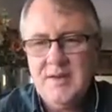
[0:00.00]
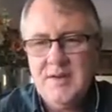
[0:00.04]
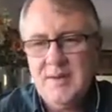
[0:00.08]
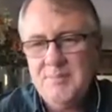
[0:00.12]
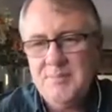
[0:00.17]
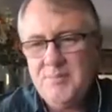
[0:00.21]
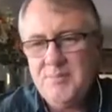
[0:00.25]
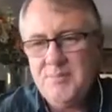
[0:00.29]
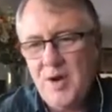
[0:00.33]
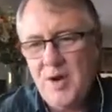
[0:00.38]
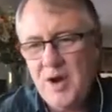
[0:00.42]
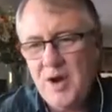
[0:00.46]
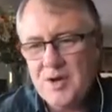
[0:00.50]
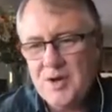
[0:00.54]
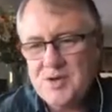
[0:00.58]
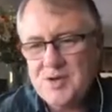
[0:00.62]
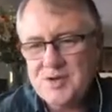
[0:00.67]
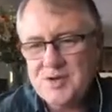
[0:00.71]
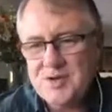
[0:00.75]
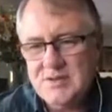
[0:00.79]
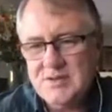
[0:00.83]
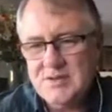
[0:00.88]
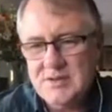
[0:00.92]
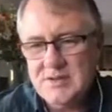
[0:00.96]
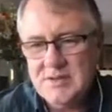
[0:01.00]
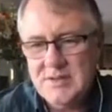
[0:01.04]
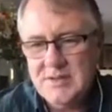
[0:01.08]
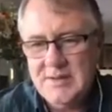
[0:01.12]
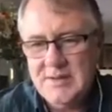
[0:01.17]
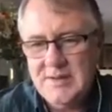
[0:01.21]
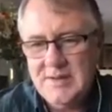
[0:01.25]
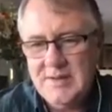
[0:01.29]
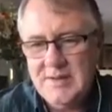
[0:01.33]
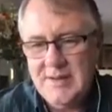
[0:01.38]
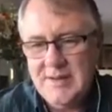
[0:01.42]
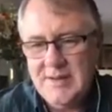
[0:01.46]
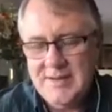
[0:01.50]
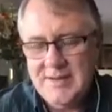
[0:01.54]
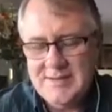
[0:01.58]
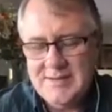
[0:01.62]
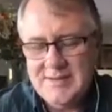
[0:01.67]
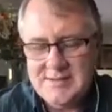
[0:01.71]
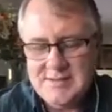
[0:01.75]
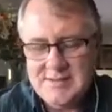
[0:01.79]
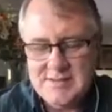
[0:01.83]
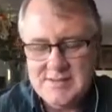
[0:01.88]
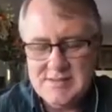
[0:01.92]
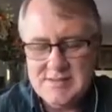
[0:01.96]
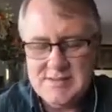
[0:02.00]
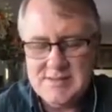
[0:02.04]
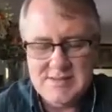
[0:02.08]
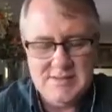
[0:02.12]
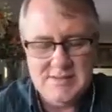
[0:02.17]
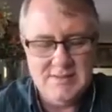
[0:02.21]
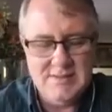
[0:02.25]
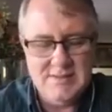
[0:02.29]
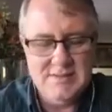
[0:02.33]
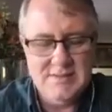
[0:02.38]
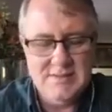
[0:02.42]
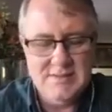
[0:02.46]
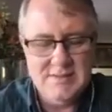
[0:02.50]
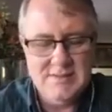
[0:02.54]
impartial and sincere.